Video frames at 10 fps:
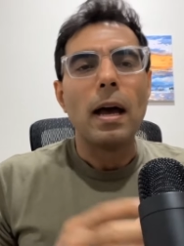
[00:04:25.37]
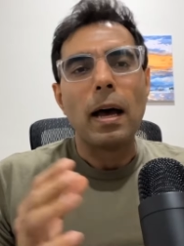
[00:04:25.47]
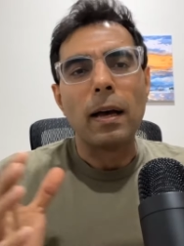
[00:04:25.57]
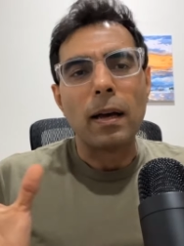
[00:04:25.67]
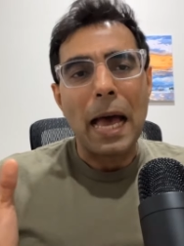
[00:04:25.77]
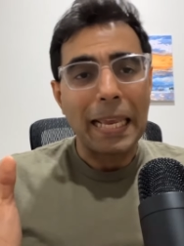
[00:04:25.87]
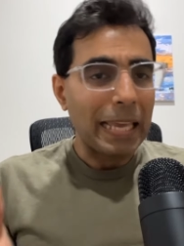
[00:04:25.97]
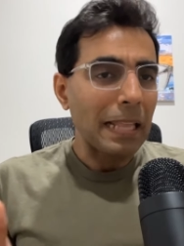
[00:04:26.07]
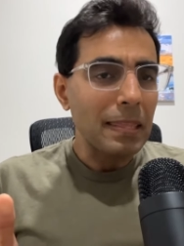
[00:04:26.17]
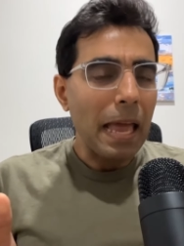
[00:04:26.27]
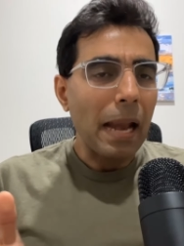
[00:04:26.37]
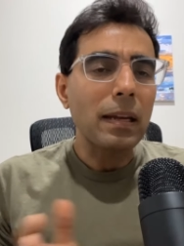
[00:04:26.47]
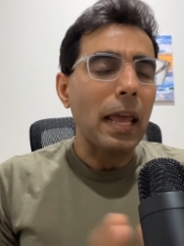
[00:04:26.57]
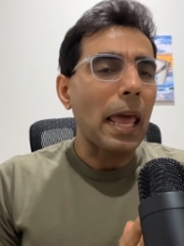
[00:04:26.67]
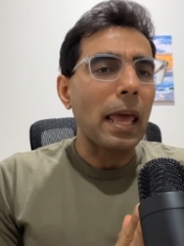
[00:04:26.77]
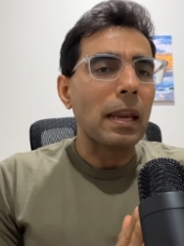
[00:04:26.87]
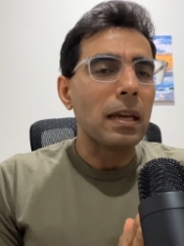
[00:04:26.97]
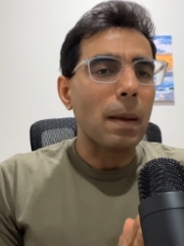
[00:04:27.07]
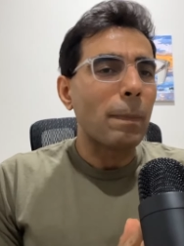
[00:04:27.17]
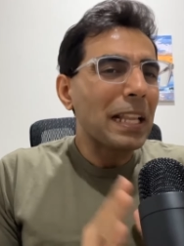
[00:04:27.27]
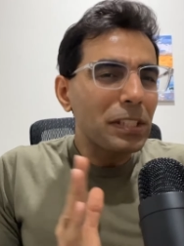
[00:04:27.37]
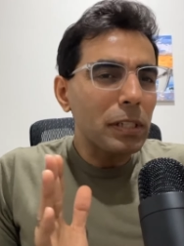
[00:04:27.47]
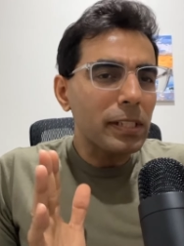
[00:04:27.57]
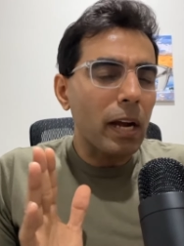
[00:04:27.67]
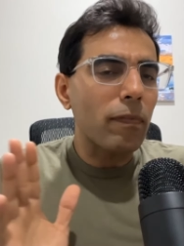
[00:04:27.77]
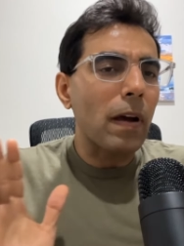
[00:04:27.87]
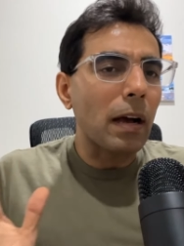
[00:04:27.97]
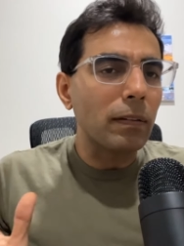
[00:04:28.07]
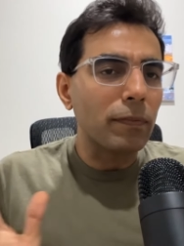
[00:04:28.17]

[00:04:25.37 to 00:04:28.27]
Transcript: uh, i get that and but it's just kind of